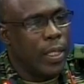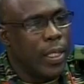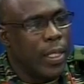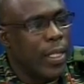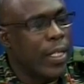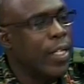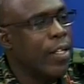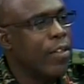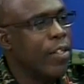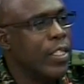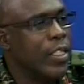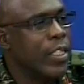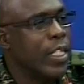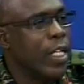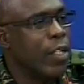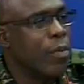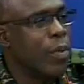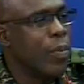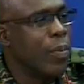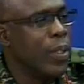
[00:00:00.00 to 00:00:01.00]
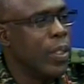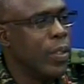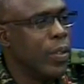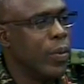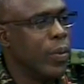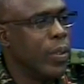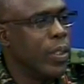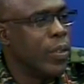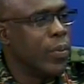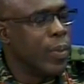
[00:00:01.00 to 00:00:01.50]
clearance that we will
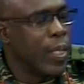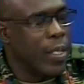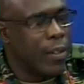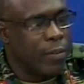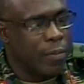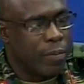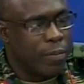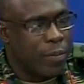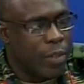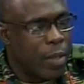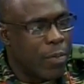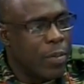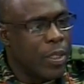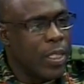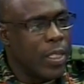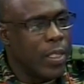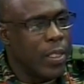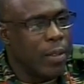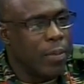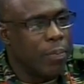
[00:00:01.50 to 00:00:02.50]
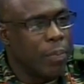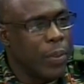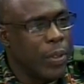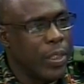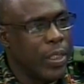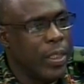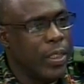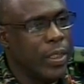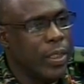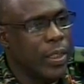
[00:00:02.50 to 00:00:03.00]
do as well from the
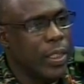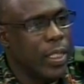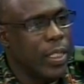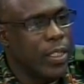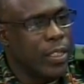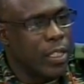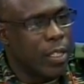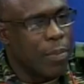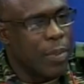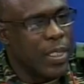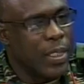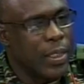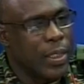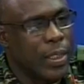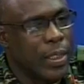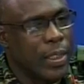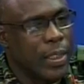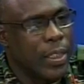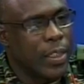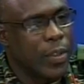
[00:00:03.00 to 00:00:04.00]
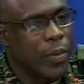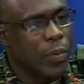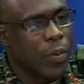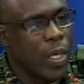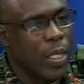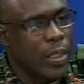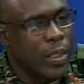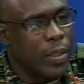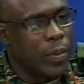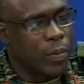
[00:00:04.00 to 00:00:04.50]
police in some instances.
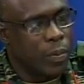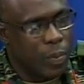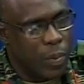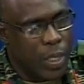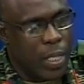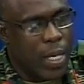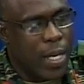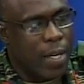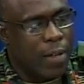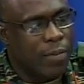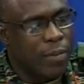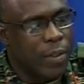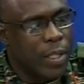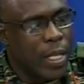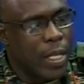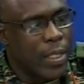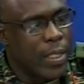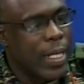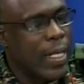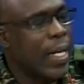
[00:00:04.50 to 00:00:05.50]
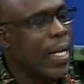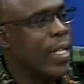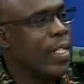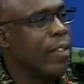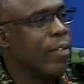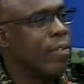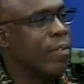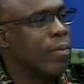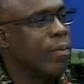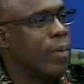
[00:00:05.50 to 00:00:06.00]
Once we have that kind
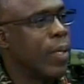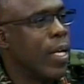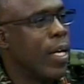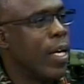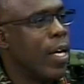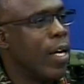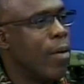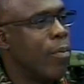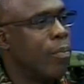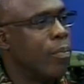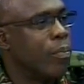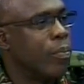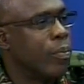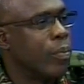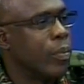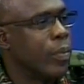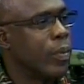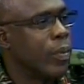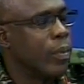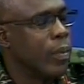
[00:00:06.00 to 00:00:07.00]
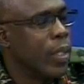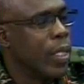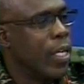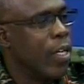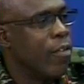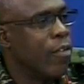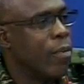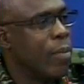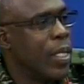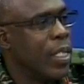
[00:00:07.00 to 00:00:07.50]
of
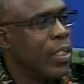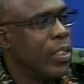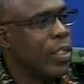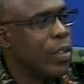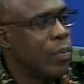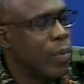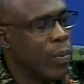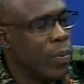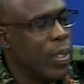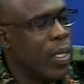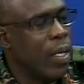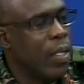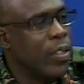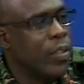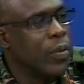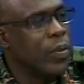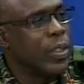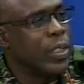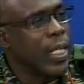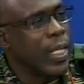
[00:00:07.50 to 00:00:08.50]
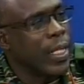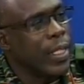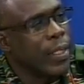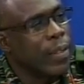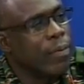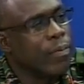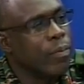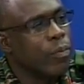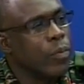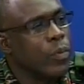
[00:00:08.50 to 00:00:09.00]
information, we will also check
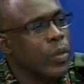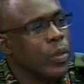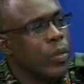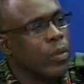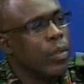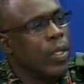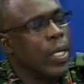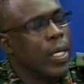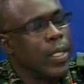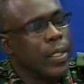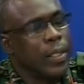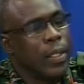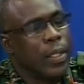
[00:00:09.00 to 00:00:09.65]
it, right?